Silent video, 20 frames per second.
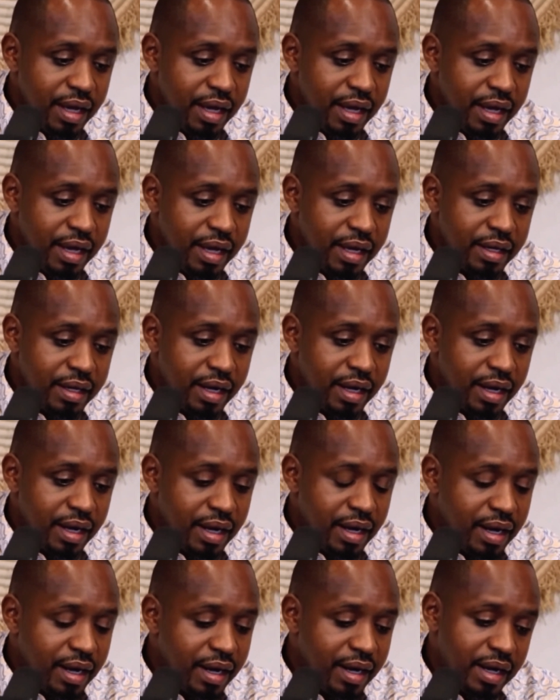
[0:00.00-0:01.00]
and
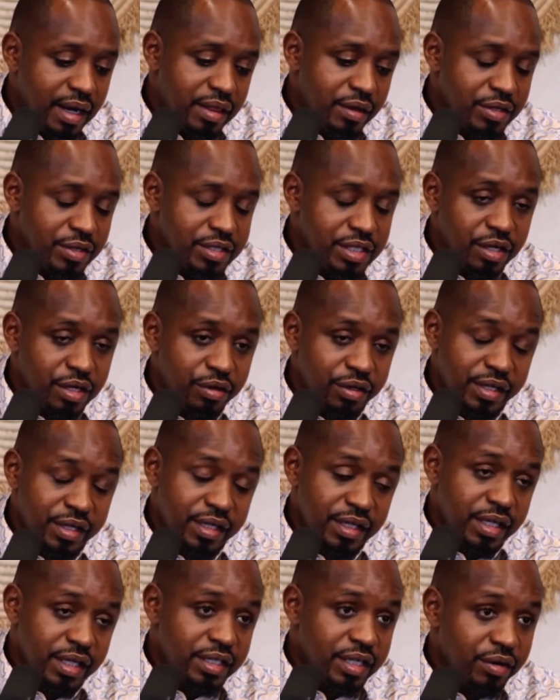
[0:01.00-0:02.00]
Agatha was
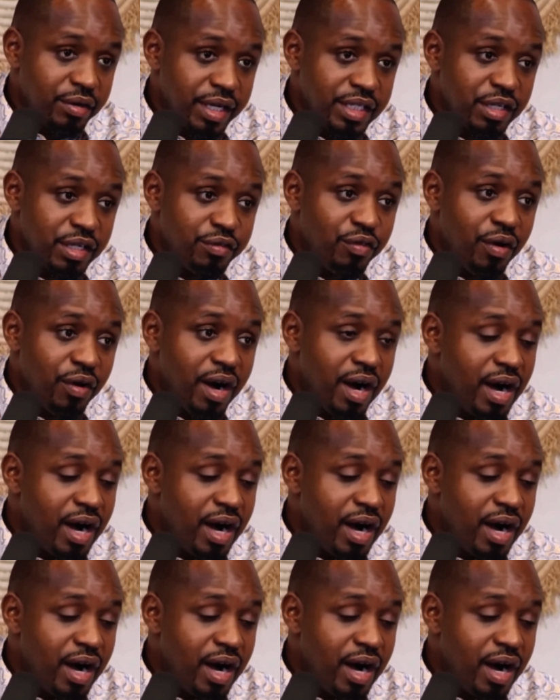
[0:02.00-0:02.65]
interrogated for